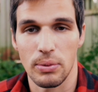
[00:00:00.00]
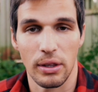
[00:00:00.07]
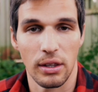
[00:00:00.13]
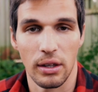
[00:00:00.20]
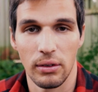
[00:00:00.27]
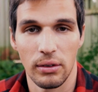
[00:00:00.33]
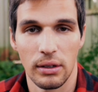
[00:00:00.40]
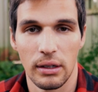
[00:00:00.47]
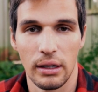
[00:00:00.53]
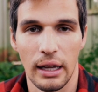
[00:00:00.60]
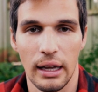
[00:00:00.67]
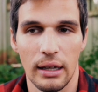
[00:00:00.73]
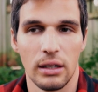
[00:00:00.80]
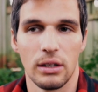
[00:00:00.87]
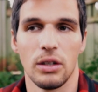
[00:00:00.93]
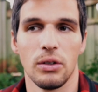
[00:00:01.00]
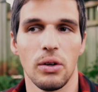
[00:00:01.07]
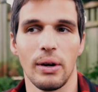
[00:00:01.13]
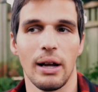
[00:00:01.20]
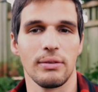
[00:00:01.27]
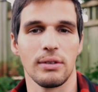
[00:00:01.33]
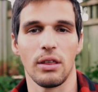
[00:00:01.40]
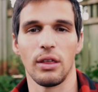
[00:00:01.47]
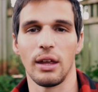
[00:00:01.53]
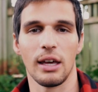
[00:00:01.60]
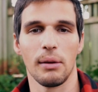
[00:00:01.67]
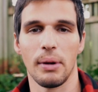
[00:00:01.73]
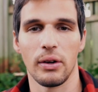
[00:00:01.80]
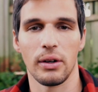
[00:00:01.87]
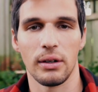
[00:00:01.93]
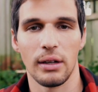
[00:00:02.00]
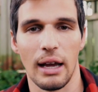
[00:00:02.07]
with you and you don't have to think about it.